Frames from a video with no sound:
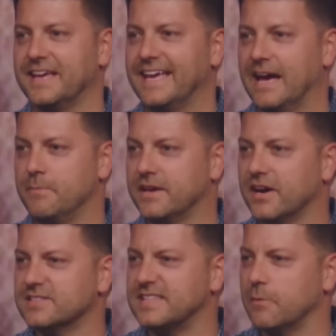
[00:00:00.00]
and
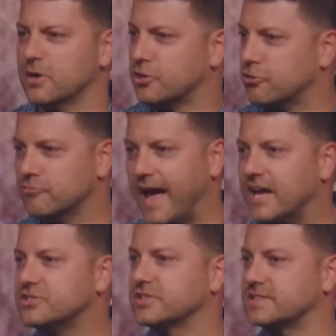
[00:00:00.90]
because they were
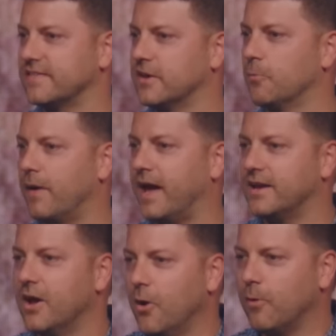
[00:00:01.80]
courageous and they
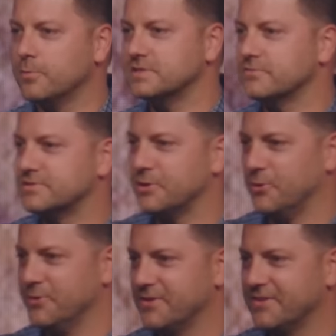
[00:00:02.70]
obeyed, what was the result?